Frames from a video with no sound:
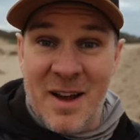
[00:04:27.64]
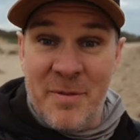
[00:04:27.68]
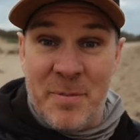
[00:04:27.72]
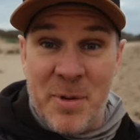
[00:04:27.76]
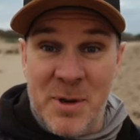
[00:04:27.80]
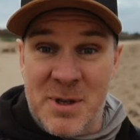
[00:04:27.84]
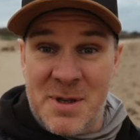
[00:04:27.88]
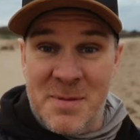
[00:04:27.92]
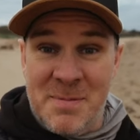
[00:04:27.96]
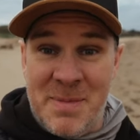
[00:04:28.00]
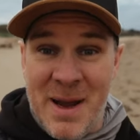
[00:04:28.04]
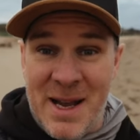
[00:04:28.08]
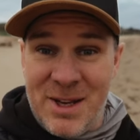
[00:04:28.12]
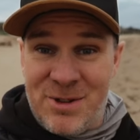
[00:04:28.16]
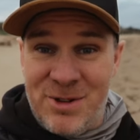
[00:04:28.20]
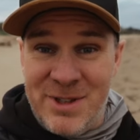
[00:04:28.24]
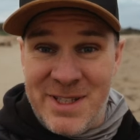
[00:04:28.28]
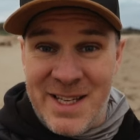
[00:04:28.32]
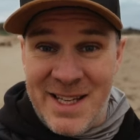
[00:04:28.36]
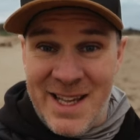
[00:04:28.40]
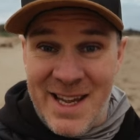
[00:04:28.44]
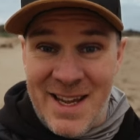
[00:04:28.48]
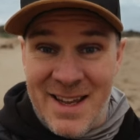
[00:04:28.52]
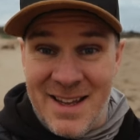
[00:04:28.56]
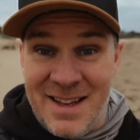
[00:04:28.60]
I've put some
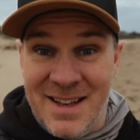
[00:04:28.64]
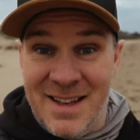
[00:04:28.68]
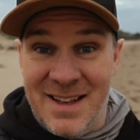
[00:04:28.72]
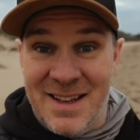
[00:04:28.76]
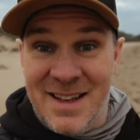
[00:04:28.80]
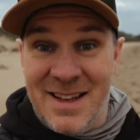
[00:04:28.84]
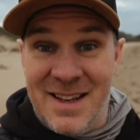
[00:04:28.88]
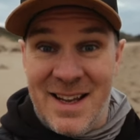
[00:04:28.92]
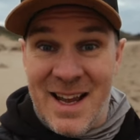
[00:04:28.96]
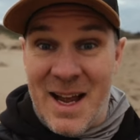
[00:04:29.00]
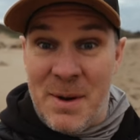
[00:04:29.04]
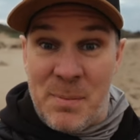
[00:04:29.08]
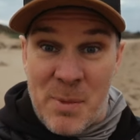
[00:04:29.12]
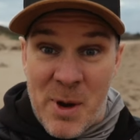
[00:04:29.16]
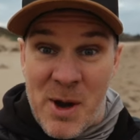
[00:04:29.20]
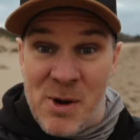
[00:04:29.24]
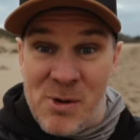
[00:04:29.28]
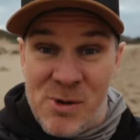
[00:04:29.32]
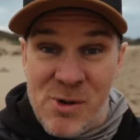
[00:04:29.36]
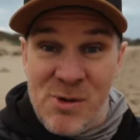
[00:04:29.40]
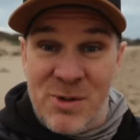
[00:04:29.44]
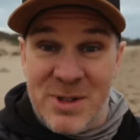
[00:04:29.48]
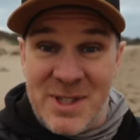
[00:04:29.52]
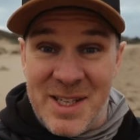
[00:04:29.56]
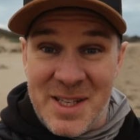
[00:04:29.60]
batteries in it and we are
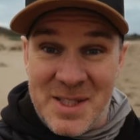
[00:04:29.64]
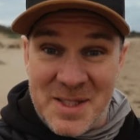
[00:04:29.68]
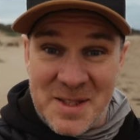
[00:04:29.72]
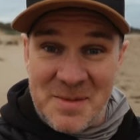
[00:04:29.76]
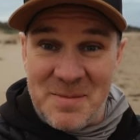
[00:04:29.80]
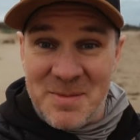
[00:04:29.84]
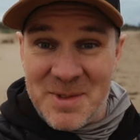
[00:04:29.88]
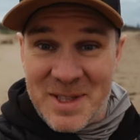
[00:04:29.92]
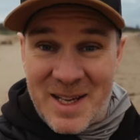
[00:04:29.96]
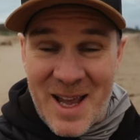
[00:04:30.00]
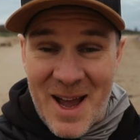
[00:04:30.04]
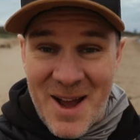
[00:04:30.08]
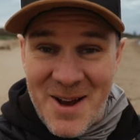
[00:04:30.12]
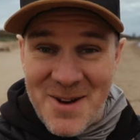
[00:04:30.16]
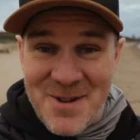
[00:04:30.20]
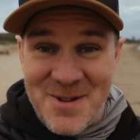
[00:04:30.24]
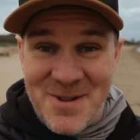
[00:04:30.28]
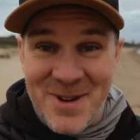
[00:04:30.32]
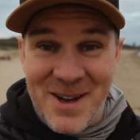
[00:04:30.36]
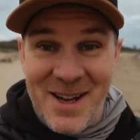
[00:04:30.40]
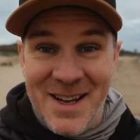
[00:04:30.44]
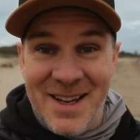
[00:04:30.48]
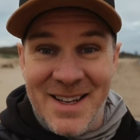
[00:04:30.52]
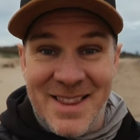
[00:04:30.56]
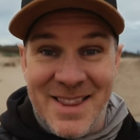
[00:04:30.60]
all systems go.
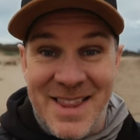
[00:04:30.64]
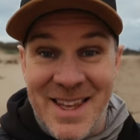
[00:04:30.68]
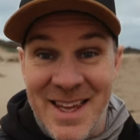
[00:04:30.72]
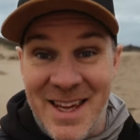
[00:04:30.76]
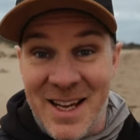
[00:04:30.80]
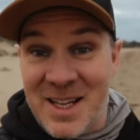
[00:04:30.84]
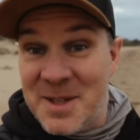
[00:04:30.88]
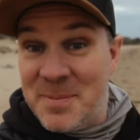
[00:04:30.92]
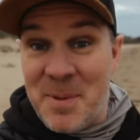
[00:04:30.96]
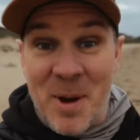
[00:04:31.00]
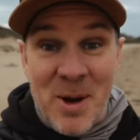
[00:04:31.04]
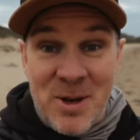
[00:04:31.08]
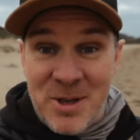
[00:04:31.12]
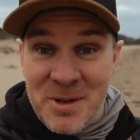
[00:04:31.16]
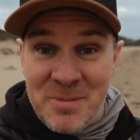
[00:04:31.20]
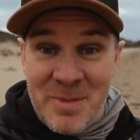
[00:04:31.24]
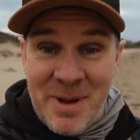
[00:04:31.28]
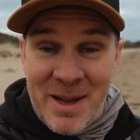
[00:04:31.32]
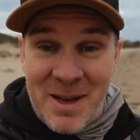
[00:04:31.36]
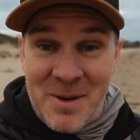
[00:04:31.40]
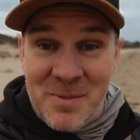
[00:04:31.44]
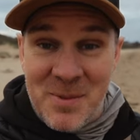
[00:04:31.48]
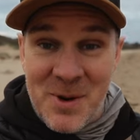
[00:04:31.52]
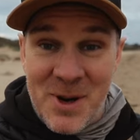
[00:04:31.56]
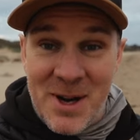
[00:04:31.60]
The exposure
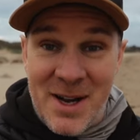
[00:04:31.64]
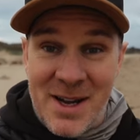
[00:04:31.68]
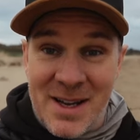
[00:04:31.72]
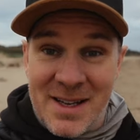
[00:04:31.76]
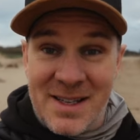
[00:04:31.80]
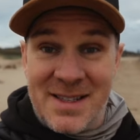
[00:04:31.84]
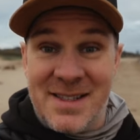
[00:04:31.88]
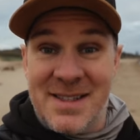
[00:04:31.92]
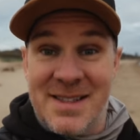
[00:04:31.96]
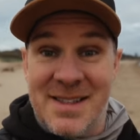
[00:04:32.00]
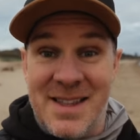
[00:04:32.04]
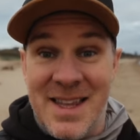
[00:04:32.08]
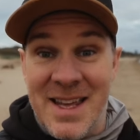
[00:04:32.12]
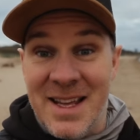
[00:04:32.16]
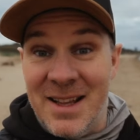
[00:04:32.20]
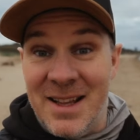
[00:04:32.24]
meter works, the